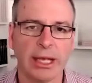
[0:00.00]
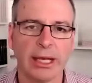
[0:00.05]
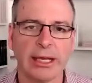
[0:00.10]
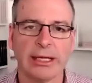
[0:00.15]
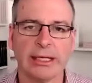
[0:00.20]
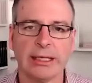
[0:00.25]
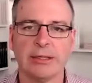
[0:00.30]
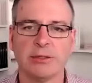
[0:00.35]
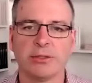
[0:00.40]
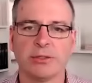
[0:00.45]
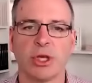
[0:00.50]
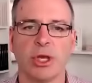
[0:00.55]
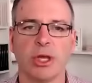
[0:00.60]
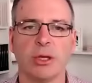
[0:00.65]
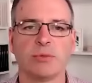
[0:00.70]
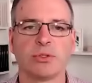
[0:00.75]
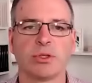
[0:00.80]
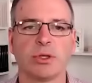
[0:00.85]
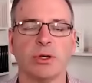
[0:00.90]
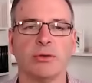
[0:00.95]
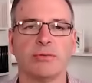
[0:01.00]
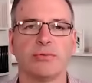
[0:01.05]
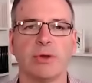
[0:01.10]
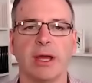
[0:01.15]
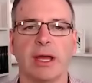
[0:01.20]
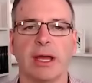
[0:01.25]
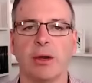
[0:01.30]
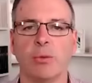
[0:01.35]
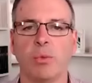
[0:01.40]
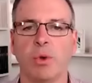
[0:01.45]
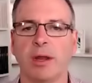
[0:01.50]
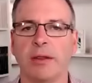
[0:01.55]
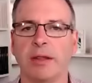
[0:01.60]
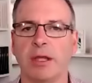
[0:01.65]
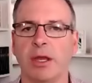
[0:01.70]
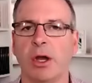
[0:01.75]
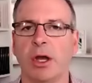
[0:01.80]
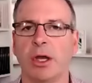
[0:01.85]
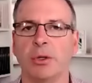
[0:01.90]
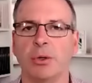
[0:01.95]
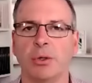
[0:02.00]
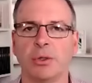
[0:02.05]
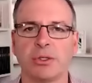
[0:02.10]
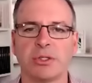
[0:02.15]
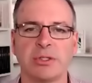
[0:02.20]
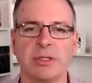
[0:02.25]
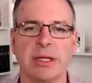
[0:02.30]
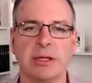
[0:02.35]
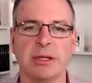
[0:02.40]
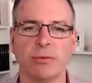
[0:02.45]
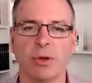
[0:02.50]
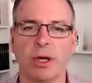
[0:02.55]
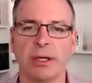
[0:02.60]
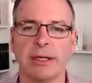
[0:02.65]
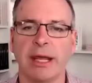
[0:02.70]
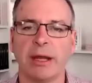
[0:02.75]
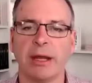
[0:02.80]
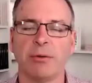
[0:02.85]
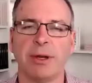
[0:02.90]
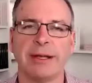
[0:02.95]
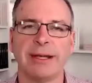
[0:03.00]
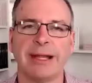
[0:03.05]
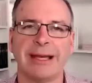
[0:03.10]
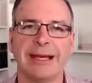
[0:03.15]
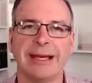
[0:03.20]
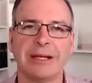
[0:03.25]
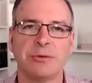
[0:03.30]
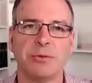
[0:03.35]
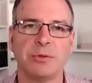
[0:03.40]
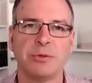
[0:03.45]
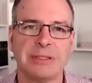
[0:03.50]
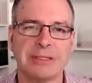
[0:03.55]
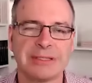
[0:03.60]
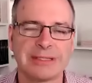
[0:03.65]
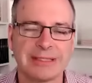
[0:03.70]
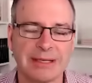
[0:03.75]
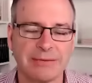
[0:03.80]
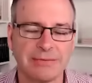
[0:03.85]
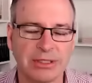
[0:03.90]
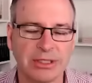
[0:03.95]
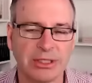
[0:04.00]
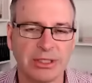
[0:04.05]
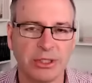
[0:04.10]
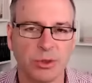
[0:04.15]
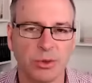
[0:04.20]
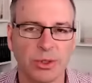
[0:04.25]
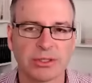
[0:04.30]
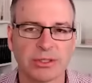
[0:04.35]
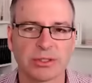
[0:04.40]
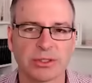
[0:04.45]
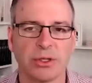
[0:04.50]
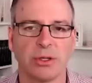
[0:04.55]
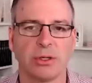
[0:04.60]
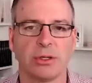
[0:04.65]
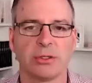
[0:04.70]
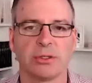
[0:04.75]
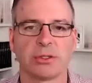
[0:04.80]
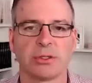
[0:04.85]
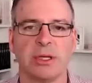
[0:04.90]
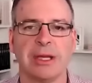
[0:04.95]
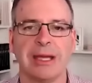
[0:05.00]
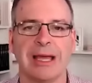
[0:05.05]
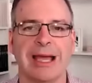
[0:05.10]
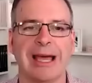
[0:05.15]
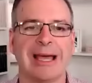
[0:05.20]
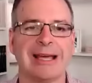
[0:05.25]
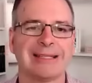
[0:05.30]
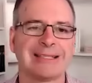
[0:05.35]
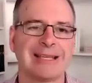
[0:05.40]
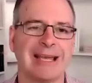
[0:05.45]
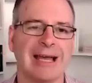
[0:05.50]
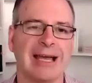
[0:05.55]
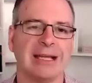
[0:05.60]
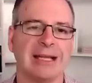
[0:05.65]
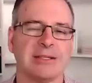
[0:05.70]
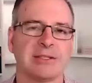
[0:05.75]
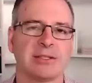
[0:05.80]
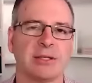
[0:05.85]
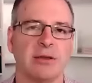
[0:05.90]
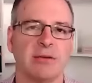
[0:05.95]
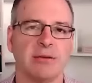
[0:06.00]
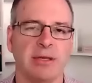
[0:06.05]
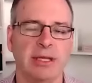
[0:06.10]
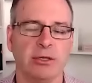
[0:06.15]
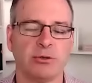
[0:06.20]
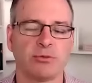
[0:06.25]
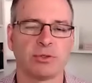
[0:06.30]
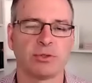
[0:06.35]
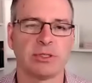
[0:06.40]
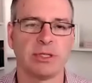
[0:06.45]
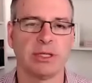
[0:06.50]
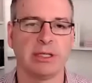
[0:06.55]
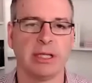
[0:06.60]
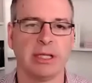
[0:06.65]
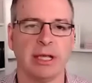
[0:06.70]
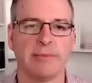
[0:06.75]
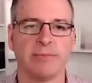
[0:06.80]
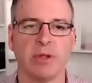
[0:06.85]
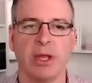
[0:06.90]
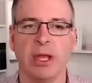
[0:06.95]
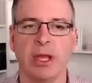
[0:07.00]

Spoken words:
In terms of where the iron ore is sitting right now, around 170 US dollars a ton. So interesting there.